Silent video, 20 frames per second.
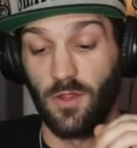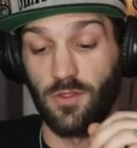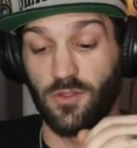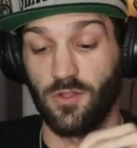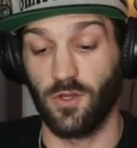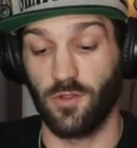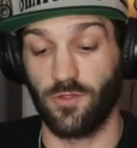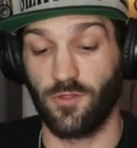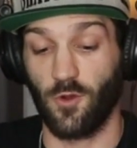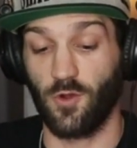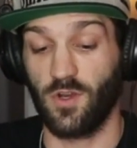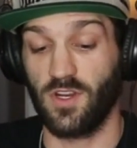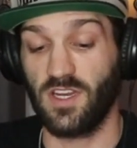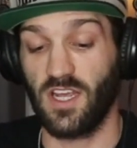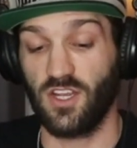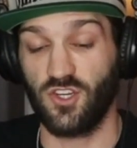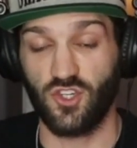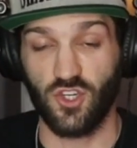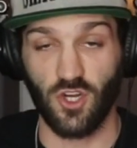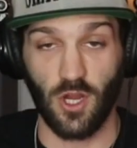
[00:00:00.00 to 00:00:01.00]
The 30
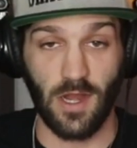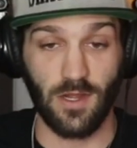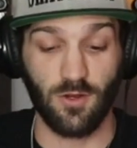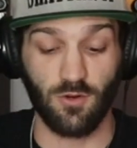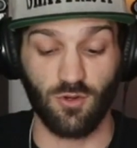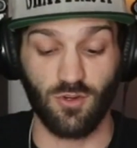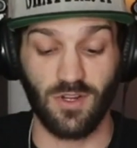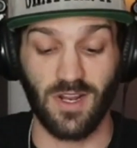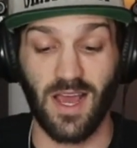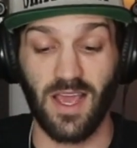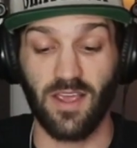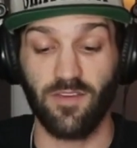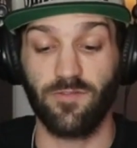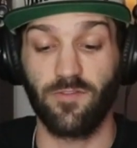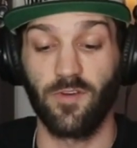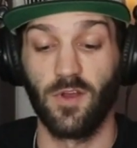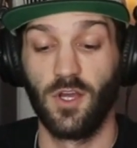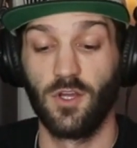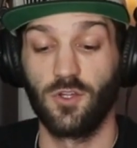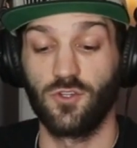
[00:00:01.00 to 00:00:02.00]
Day Shattered
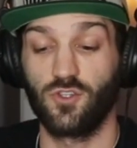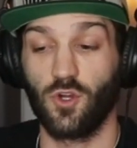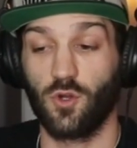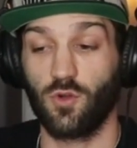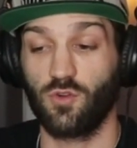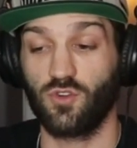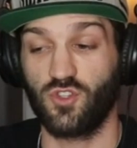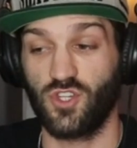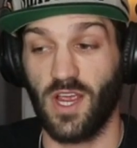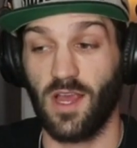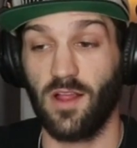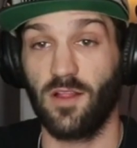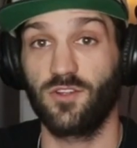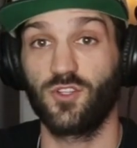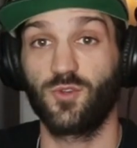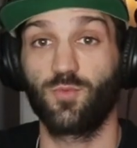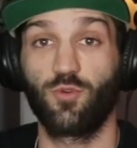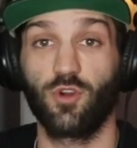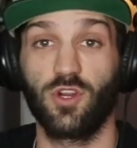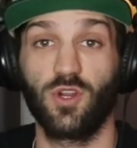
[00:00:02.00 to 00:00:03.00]
Life Journal
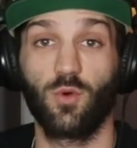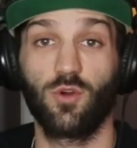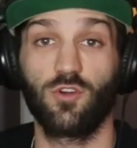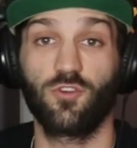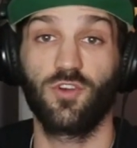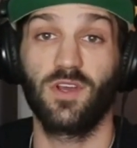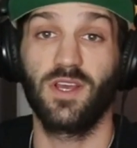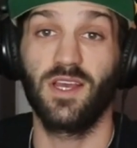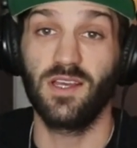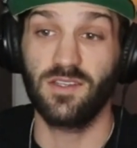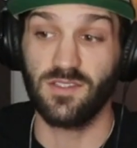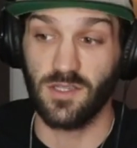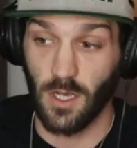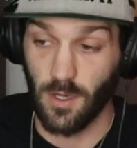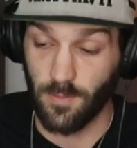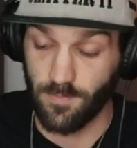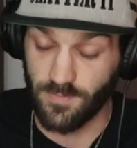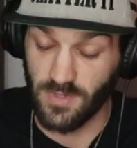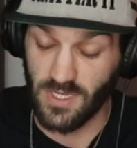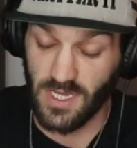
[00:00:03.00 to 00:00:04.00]
Challenge pre order is
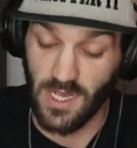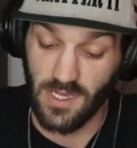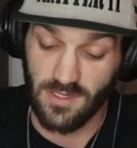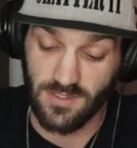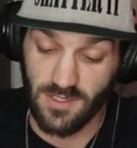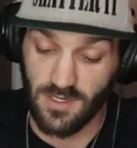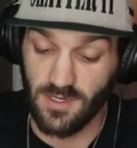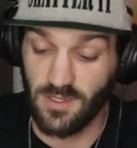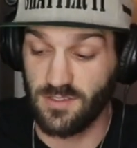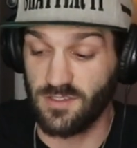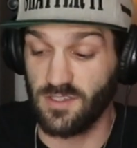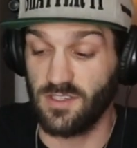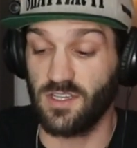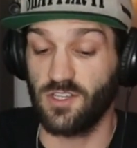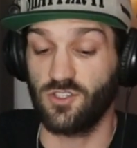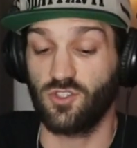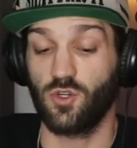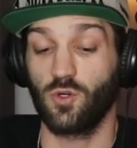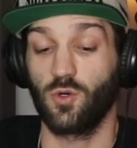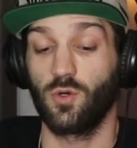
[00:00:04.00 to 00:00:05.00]
up, guys. It is a
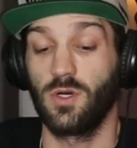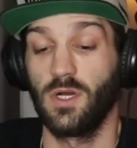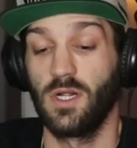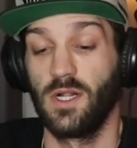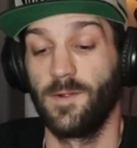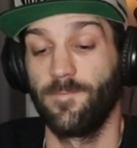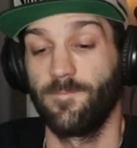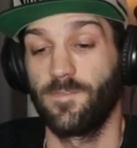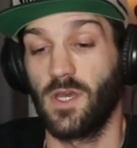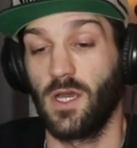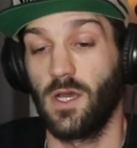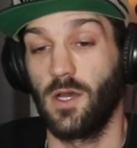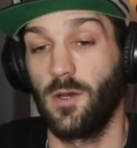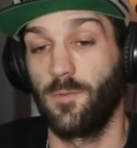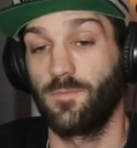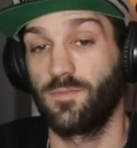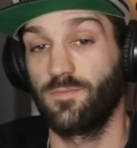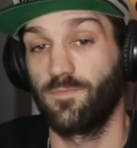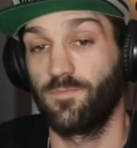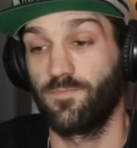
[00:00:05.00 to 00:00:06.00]
digital
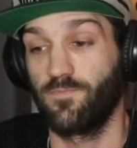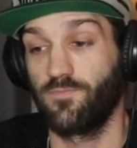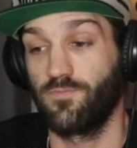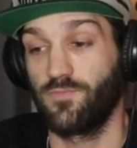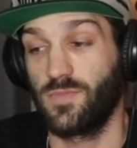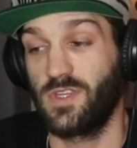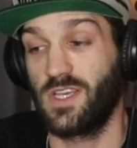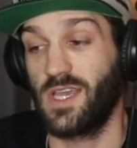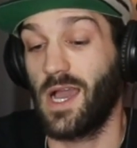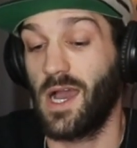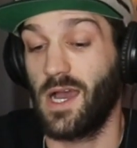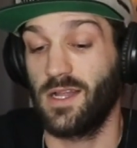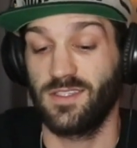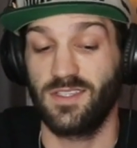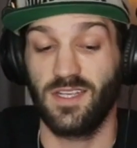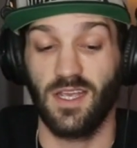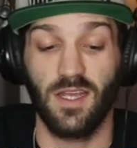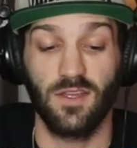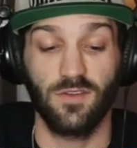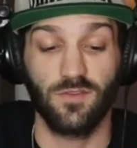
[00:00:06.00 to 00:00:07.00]
um,
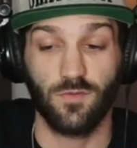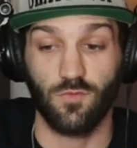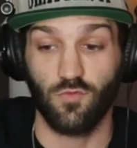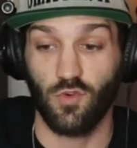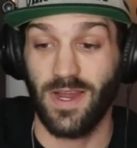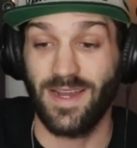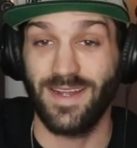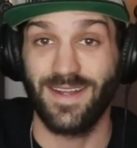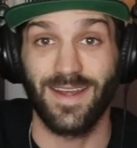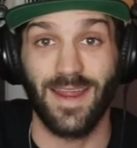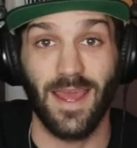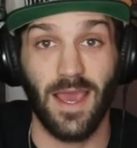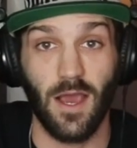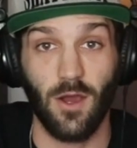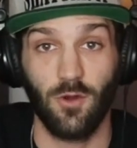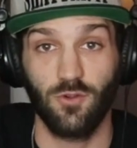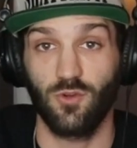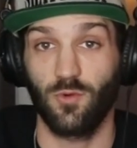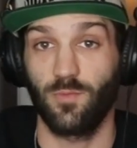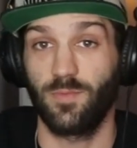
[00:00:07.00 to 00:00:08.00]
content right
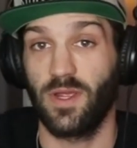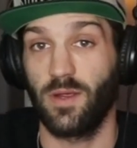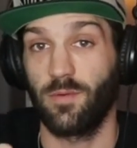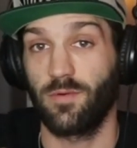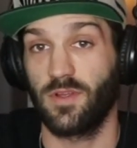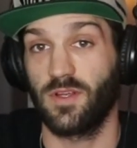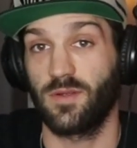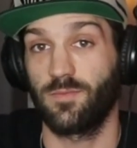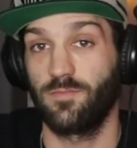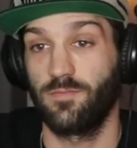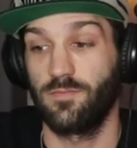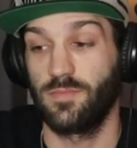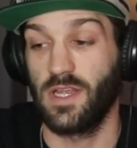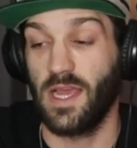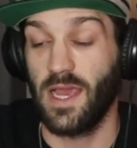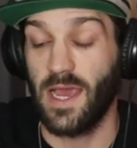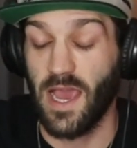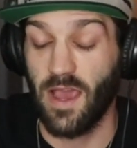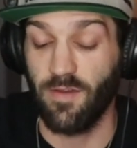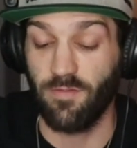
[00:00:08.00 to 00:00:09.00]
now. You'll be able
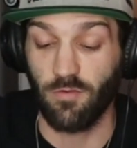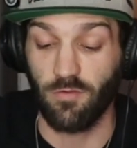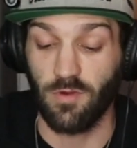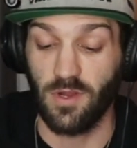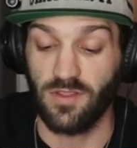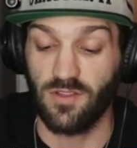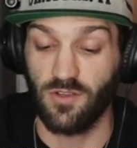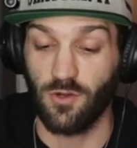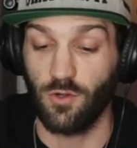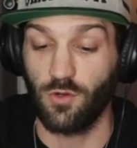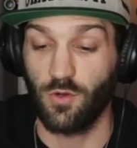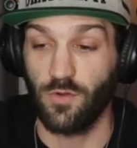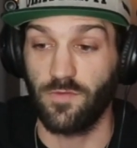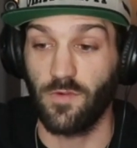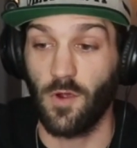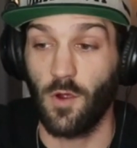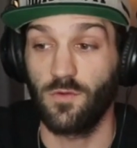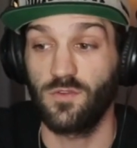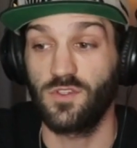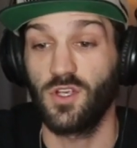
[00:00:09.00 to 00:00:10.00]
to have it right there on your
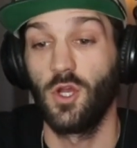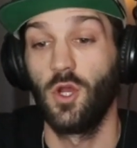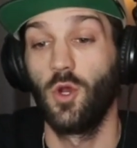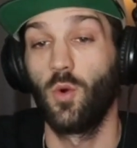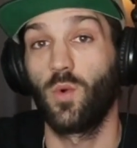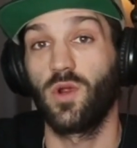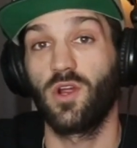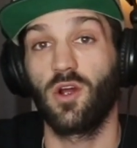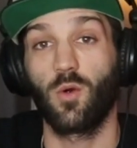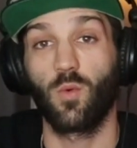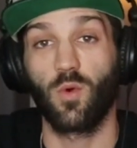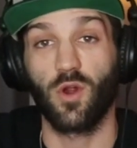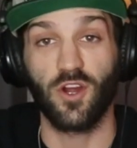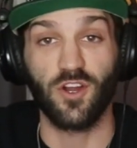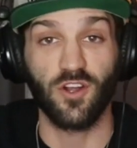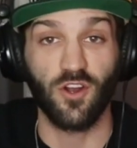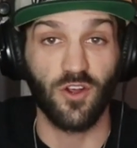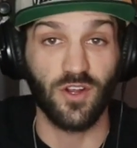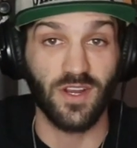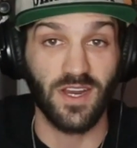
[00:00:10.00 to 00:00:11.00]
phones. We are
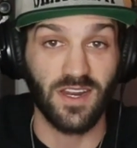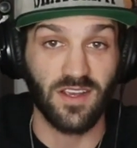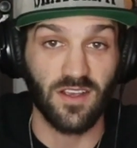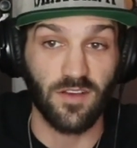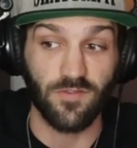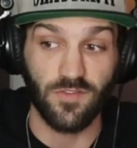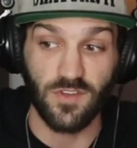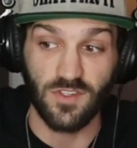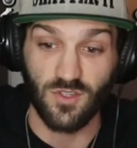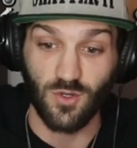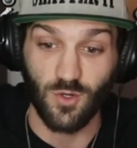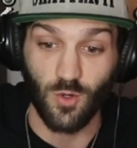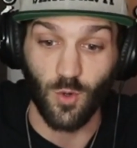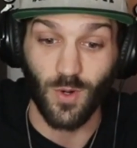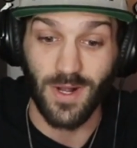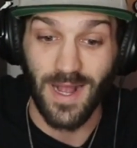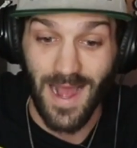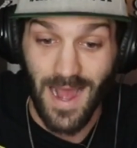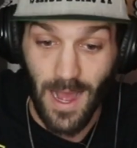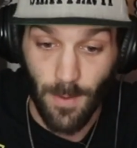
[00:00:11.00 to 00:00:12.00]
working on getting a physical
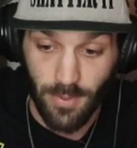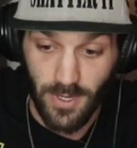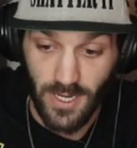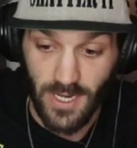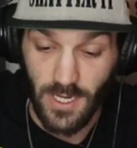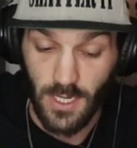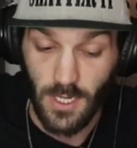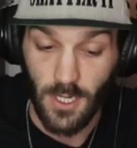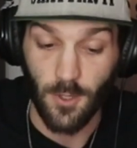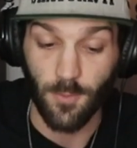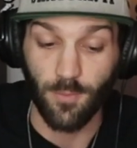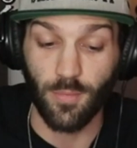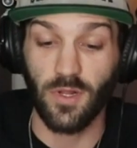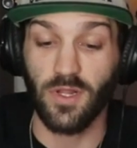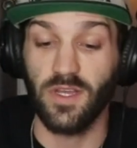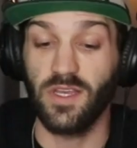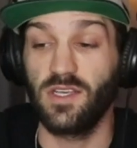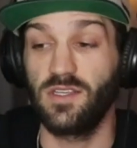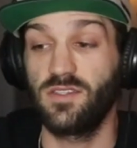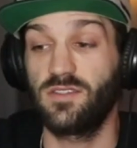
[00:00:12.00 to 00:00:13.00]
copy
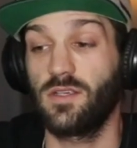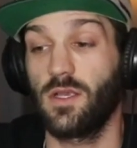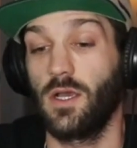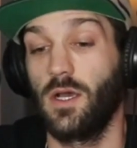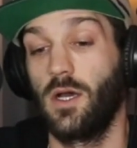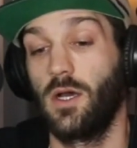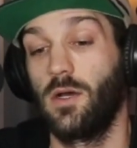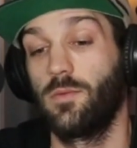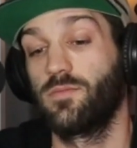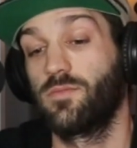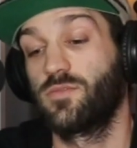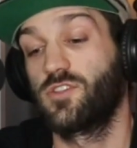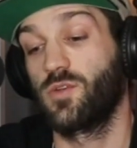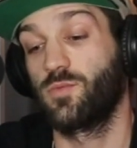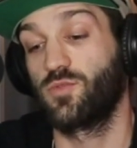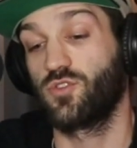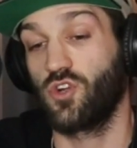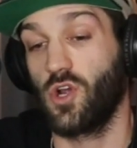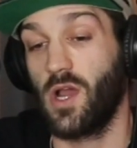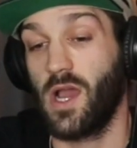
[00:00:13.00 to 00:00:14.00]
please um,
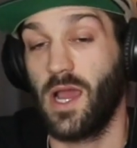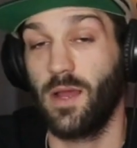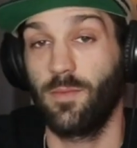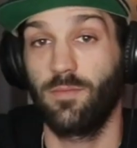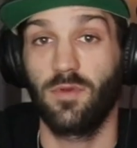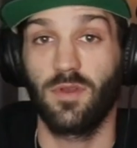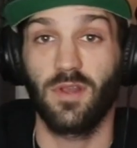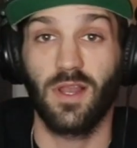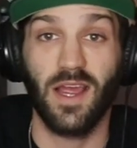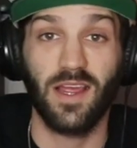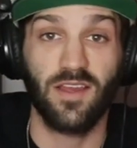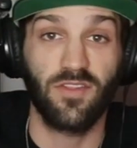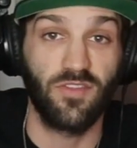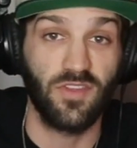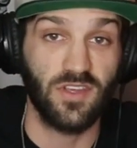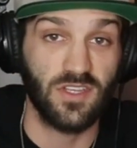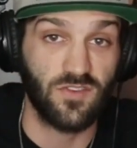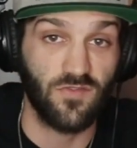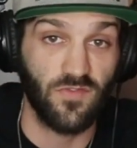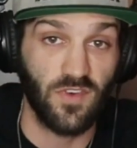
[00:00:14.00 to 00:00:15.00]
subscribe, like
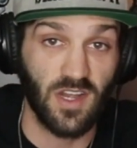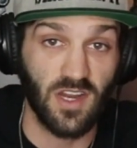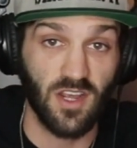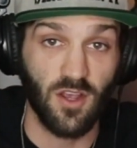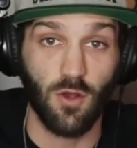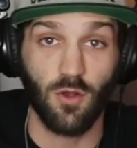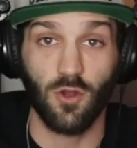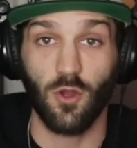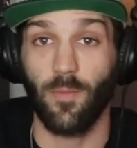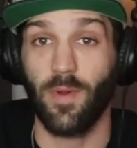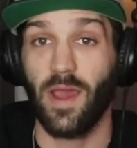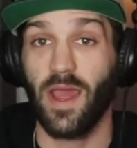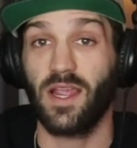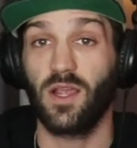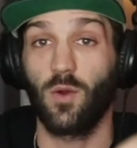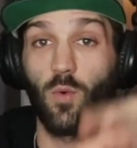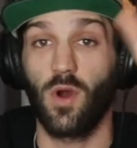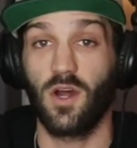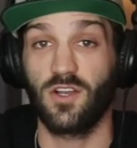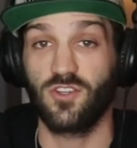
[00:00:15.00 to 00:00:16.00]
this video, go back
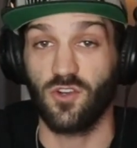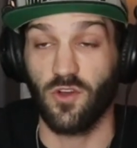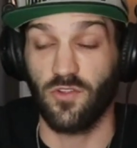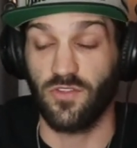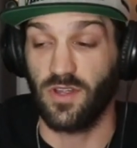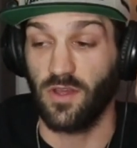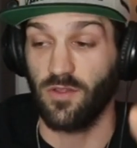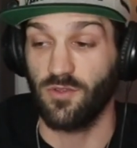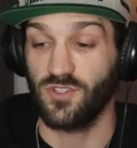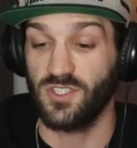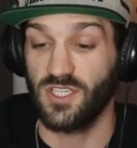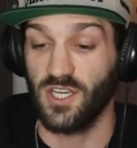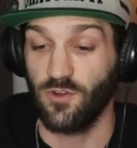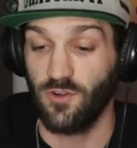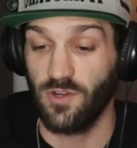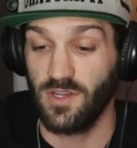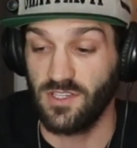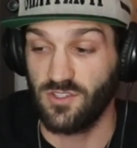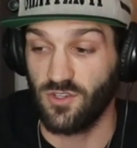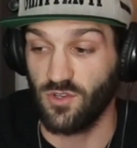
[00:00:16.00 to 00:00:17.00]
and watch all the other
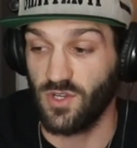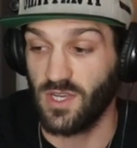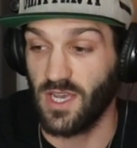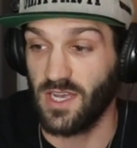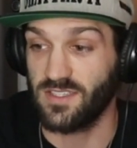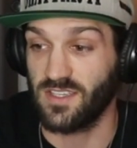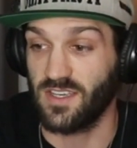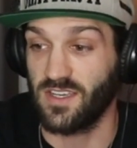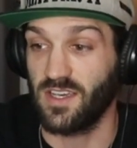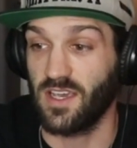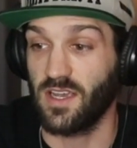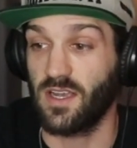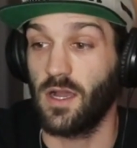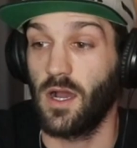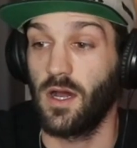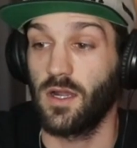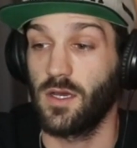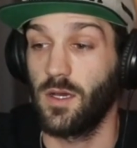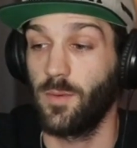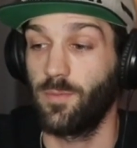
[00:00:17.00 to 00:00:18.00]
series so you guys can get
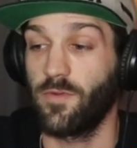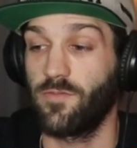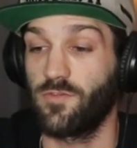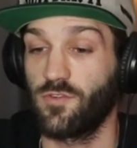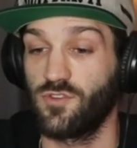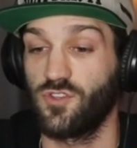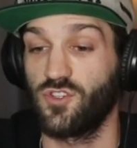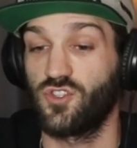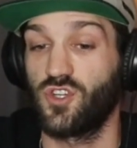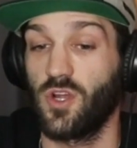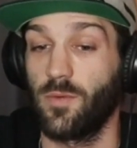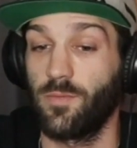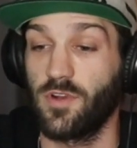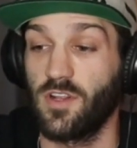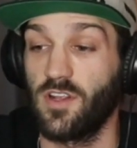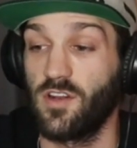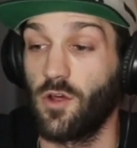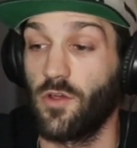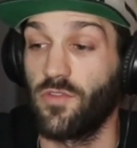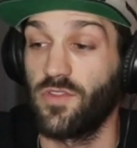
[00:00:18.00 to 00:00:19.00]
caught up if you're just jumping
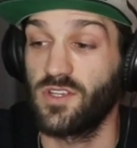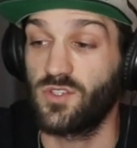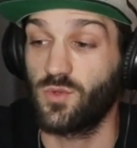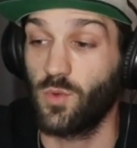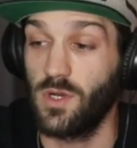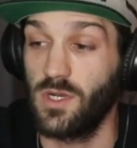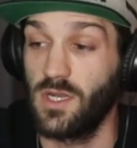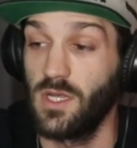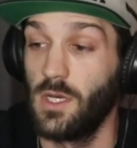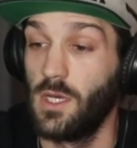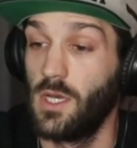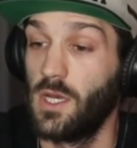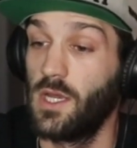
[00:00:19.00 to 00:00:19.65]
in on this one.